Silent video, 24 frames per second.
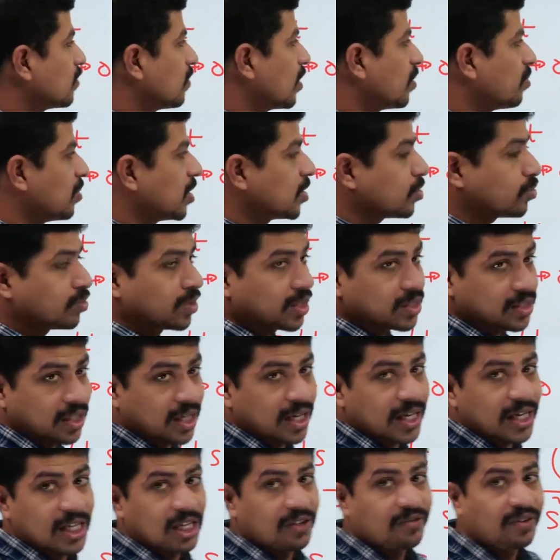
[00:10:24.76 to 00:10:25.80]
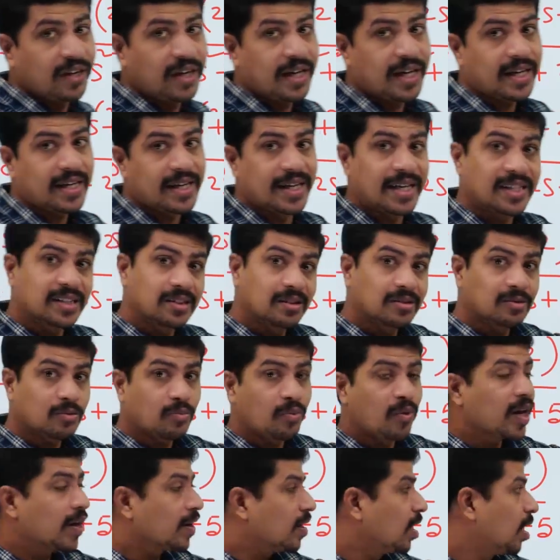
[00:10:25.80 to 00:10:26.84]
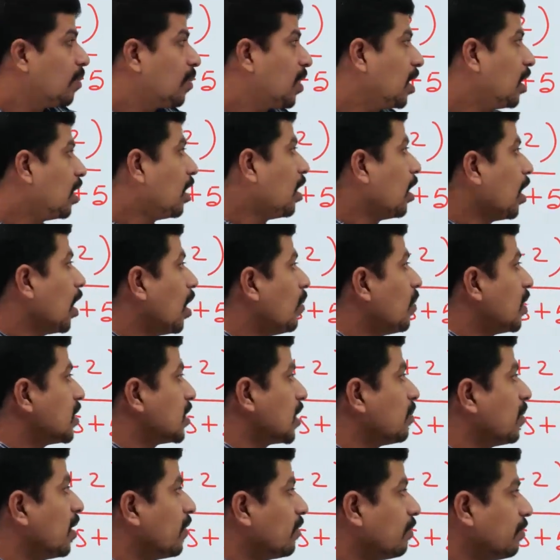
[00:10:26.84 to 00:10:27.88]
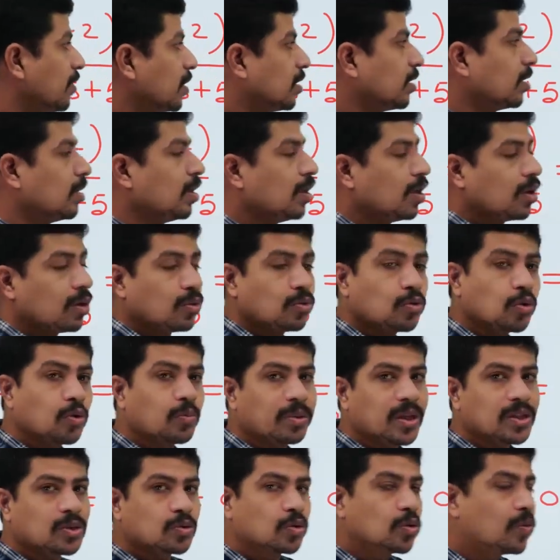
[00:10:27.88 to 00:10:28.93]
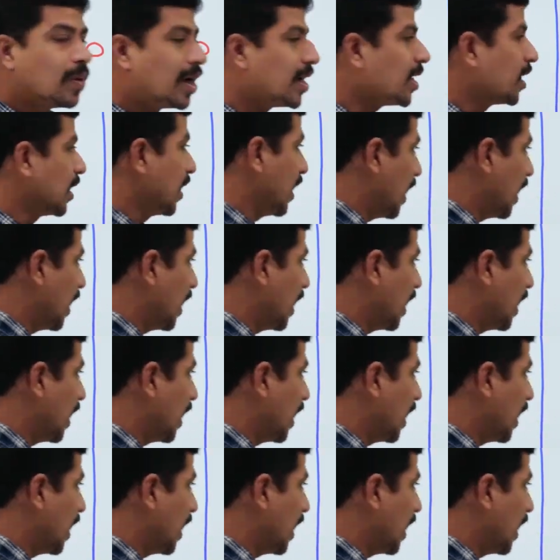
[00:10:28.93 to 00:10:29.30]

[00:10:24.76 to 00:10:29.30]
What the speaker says: square plus 2s. If I take s square common, how much I'm left with? 2 plus 2 by